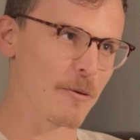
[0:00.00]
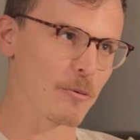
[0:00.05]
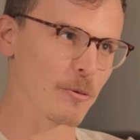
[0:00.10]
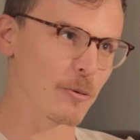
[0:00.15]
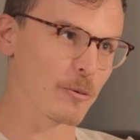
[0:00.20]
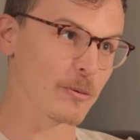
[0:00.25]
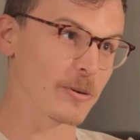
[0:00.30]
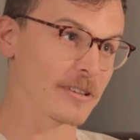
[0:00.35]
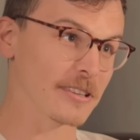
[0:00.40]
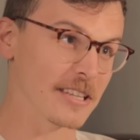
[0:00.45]

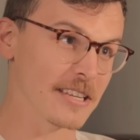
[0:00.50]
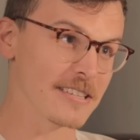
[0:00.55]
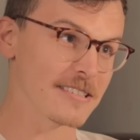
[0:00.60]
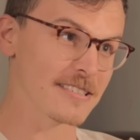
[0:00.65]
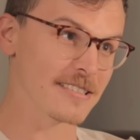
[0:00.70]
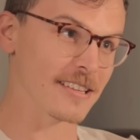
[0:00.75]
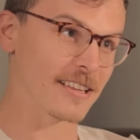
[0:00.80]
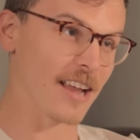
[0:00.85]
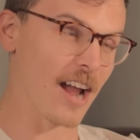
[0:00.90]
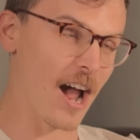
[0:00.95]
will
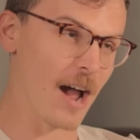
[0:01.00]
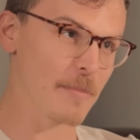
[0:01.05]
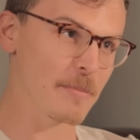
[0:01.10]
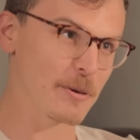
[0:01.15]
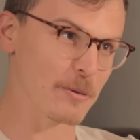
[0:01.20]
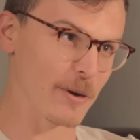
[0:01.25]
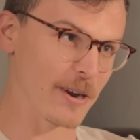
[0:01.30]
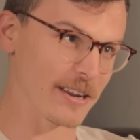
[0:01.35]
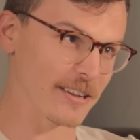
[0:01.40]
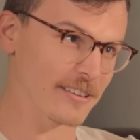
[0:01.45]
release the
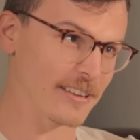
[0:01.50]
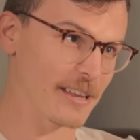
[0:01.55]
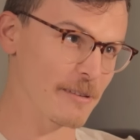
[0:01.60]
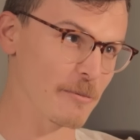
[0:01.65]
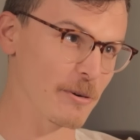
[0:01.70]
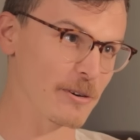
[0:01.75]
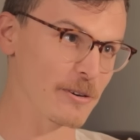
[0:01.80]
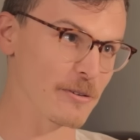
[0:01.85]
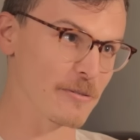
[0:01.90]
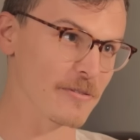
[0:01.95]
copyright
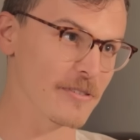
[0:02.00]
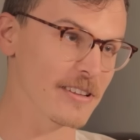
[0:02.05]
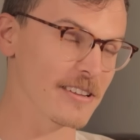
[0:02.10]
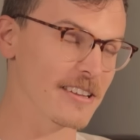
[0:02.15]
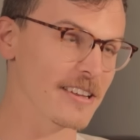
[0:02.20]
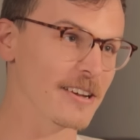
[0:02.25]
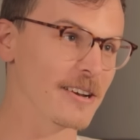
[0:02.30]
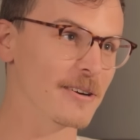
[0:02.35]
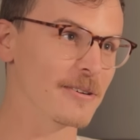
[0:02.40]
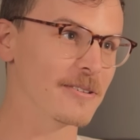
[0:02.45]
claim on your
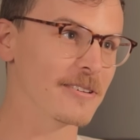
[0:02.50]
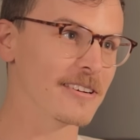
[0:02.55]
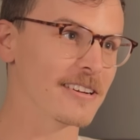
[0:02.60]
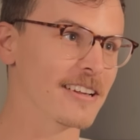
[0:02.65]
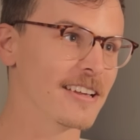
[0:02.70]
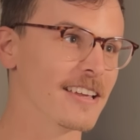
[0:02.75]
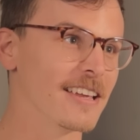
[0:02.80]
video